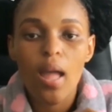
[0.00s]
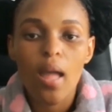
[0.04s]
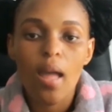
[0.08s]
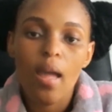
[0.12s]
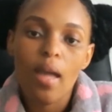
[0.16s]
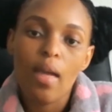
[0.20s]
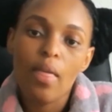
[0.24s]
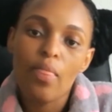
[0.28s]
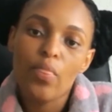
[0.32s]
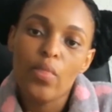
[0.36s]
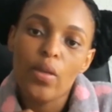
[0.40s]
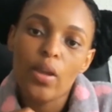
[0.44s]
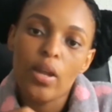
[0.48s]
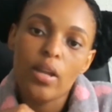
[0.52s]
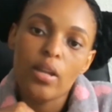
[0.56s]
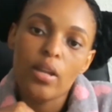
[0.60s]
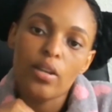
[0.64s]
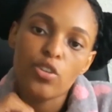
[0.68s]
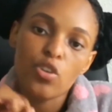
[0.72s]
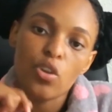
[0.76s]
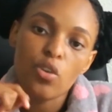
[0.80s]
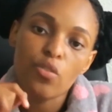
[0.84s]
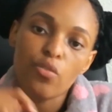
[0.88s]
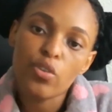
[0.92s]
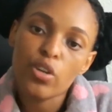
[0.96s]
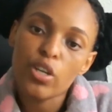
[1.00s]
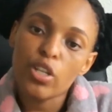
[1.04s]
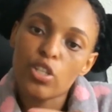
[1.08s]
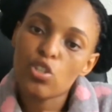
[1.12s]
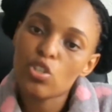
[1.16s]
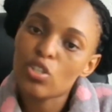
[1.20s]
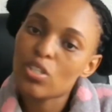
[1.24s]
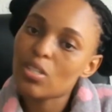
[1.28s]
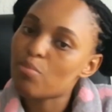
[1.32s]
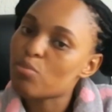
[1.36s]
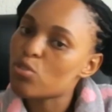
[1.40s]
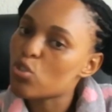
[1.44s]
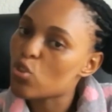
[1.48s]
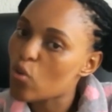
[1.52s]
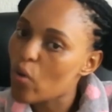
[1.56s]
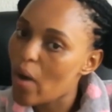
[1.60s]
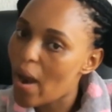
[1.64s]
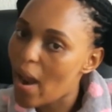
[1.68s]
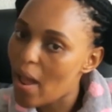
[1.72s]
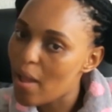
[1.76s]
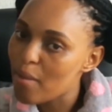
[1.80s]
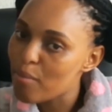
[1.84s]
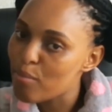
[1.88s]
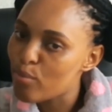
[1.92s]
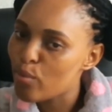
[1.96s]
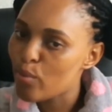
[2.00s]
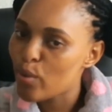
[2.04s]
And then don't forget to subscribe